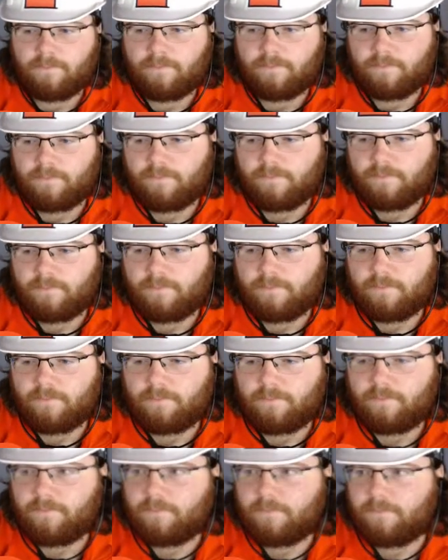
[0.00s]

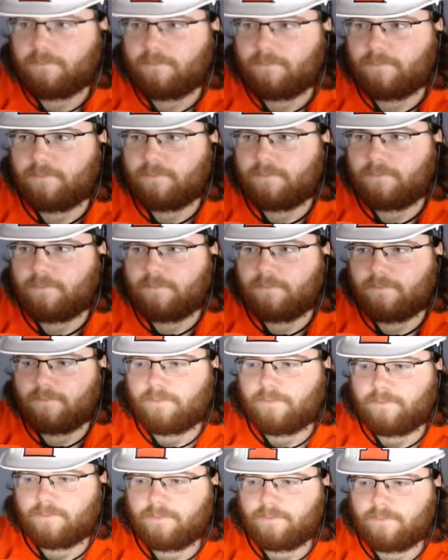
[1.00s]

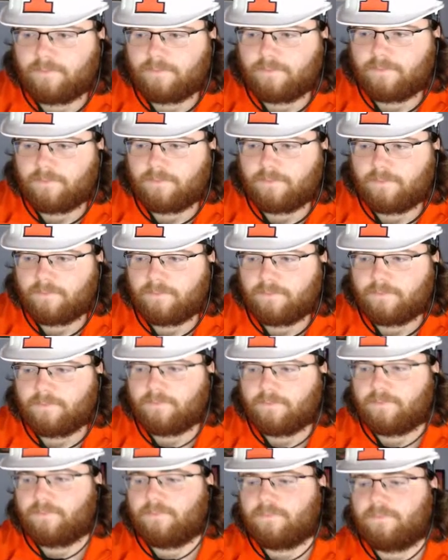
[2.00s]

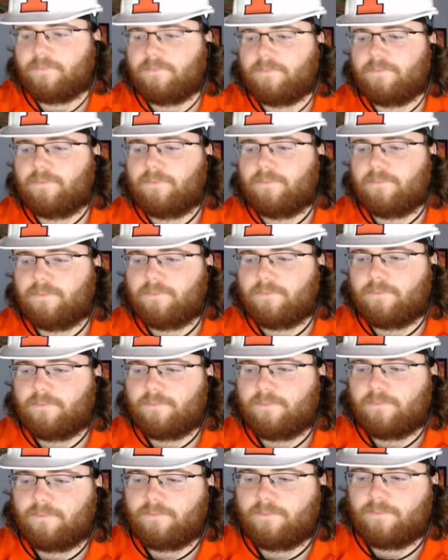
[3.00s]

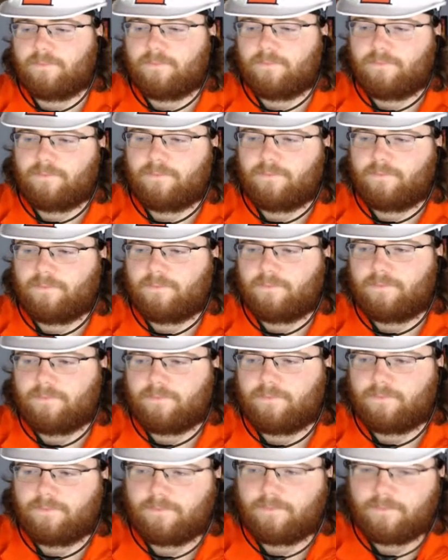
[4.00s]

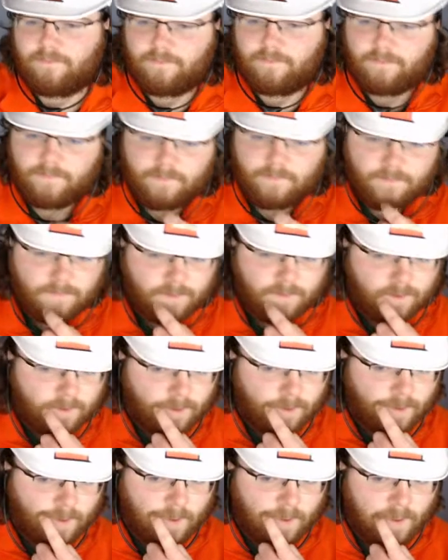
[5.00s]

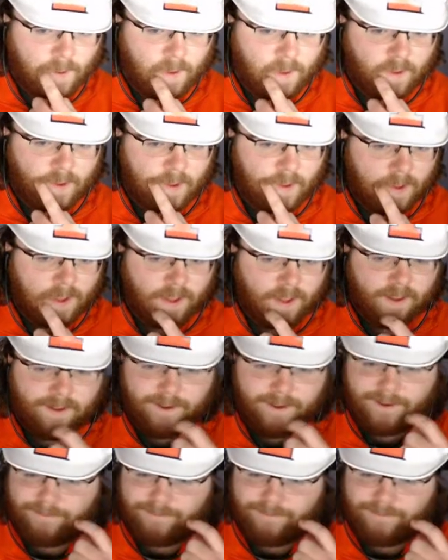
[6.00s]
(silent)